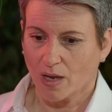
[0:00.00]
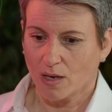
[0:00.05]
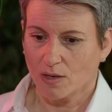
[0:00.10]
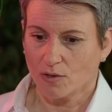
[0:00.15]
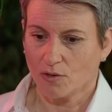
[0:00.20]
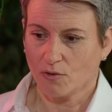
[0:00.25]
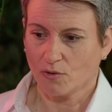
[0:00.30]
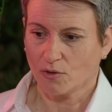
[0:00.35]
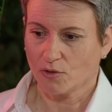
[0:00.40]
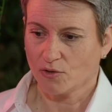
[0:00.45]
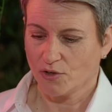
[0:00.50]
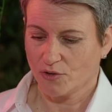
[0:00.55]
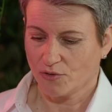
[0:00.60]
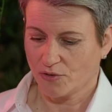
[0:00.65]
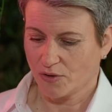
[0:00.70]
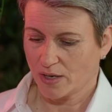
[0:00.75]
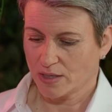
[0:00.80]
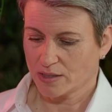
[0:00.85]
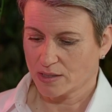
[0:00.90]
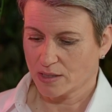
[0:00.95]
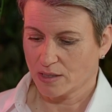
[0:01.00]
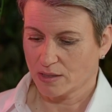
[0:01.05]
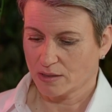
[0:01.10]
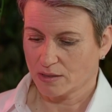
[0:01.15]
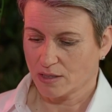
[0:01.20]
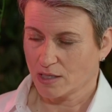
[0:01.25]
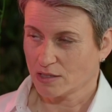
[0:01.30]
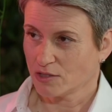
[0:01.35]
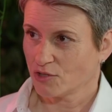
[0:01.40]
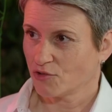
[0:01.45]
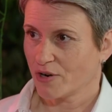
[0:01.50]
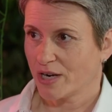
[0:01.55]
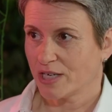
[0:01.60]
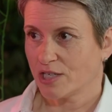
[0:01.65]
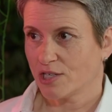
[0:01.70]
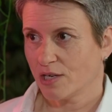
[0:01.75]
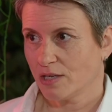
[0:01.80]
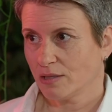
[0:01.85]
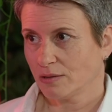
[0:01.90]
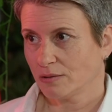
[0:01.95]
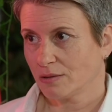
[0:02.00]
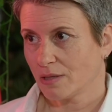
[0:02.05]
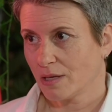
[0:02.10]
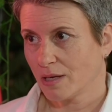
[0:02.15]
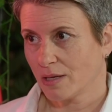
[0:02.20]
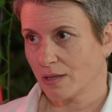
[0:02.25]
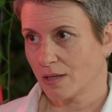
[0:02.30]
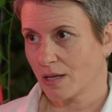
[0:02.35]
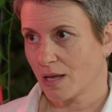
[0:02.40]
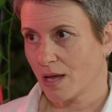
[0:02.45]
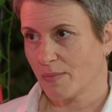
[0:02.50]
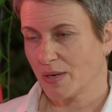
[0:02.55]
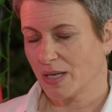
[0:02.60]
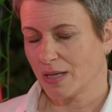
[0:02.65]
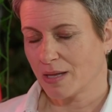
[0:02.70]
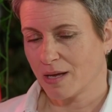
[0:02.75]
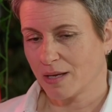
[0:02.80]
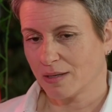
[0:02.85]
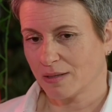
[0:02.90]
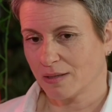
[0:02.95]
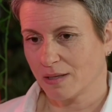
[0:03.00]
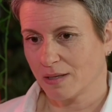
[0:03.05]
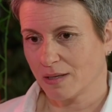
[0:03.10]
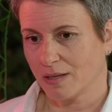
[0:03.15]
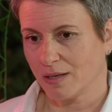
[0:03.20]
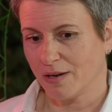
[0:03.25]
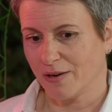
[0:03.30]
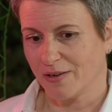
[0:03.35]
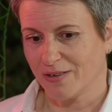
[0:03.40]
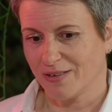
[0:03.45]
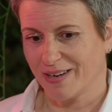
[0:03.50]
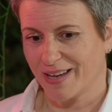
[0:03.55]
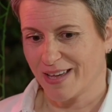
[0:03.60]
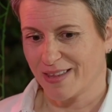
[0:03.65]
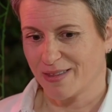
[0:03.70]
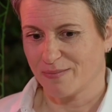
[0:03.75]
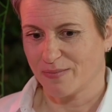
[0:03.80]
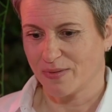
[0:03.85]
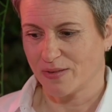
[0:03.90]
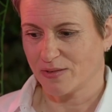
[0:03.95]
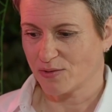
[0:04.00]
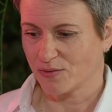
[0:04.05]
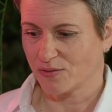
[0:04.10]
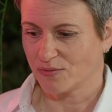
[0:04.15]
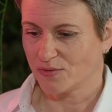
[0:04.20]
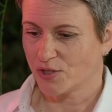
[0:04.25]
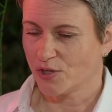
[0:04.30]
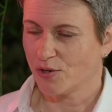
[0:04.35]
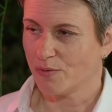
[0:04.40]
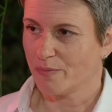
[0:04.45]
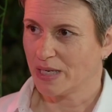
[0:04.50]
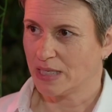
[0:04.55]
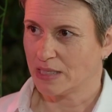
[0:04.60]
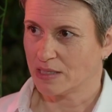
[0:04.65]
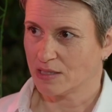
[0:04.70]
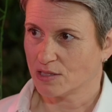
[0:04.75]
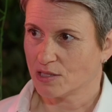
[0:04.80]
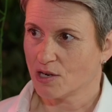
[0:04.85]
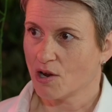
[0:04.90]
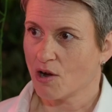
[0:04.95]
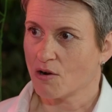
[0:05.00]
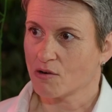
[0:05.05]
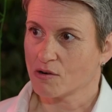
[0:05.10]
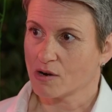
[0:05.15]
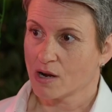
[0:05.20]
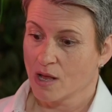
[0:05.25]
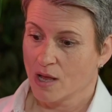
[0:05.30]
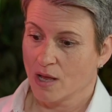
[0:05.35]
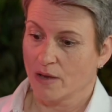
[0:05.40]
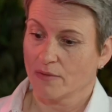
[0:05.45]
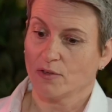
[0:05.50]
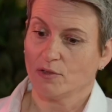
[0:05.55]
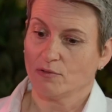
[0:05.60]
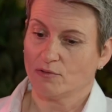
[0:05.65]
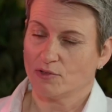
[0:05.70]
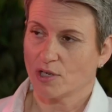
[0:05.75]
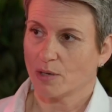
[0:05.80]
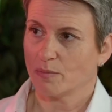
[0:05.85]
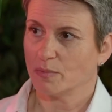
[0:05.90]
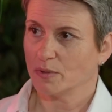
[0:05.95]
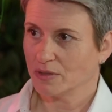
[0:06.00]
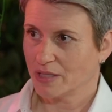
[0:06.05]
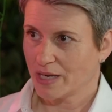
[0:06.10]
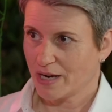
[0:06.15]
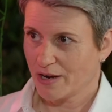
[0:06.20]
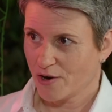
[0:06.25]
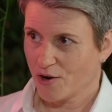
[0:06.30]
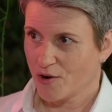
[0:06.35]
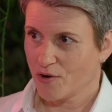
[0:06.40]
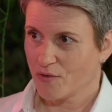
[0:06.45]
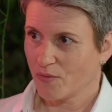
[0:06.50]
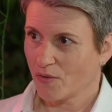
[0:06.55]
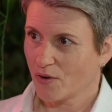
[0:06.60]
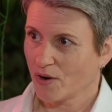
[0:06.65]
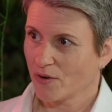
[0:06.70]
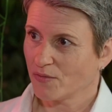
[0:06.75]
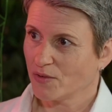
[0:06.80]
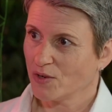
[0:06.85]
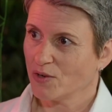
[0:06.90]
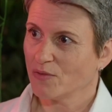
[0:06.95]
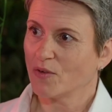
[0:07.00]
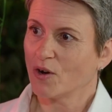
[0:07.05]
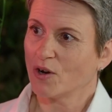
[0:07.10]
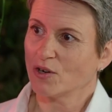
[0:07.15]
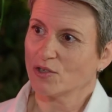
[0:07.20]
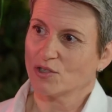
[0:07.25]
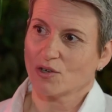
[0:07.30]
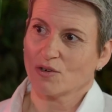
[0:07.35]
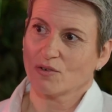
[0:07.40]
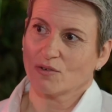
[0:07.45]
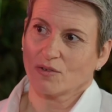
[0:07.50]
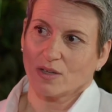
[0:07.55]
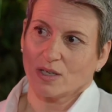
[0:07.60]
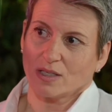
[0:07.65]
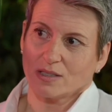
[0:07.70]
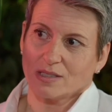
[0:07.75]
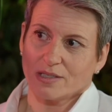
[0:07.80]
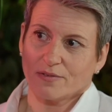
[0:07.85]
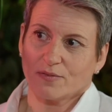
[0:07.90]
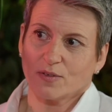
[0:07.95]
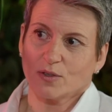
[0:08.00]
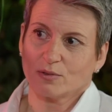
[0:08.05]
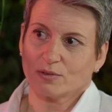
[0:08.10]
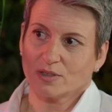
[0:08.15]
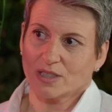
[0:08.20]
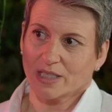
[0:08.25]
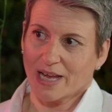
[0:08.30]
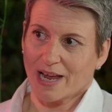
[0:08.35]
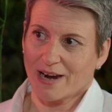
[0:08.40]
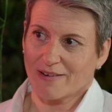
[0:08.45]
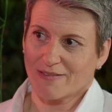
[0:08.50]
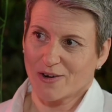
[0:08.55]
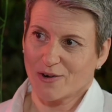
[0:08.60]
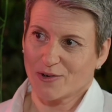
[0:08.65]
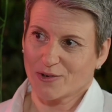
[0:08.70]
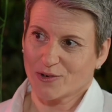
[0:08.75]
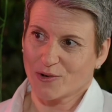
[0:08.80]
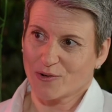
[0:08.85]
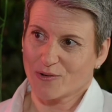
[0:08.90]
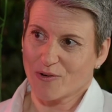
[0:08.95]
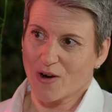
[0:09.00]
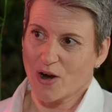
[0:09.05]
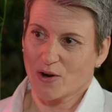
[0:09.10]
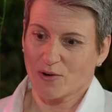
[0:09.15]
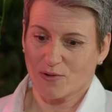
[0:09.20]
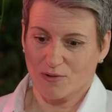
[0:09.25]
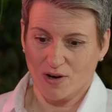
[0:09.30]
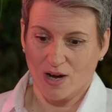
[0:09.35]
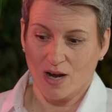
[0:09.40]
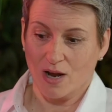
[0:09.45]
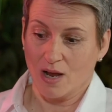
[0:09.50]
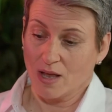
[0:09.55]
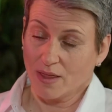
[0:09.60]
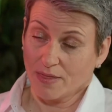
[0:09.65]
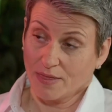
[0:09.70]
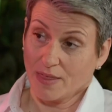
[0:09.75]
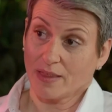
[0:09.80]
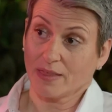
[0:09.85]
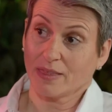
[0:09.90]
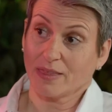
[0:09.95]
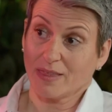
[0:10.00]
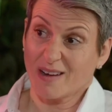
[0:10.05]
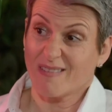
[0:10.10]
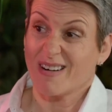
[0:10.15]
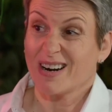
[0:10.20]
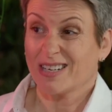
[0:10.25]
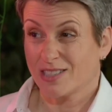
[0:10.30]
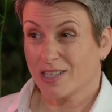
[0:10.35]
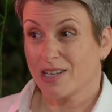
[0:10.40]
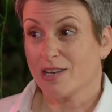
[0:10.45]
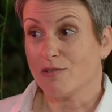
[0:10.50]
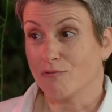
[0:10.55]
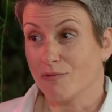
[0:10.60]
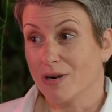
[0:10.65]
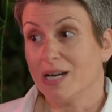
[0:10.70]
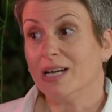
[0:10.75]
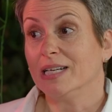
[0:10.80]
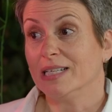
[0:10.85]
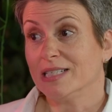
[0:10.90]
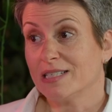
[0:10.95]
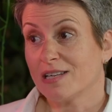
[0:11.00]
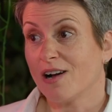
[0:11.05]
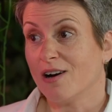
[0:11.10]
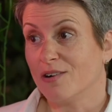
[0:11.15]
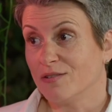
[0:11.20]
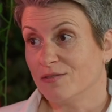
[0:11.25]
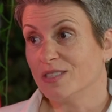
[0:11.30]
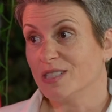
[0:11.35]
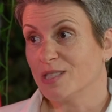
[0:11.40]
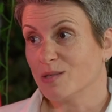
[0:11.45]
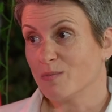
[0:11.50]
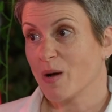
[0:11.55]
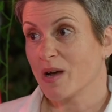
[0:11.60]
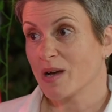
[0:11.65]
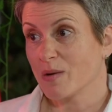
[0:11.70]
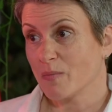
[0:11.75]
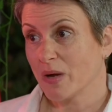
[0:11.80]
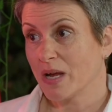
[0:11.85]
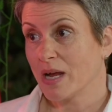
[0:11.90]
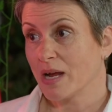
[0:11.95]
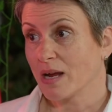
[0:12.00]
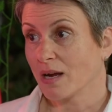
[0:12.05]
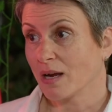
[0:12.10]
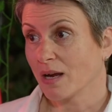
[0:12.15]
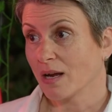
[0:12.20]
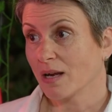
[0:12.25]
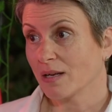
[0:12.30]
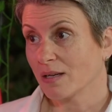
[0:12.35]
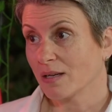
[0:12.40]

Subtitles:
you could use it as a stretcher. They're you can get them sort of 2 meters long. You double that over. If you've got a dog that it's difficult to carry on your own, they're actually really tough despite being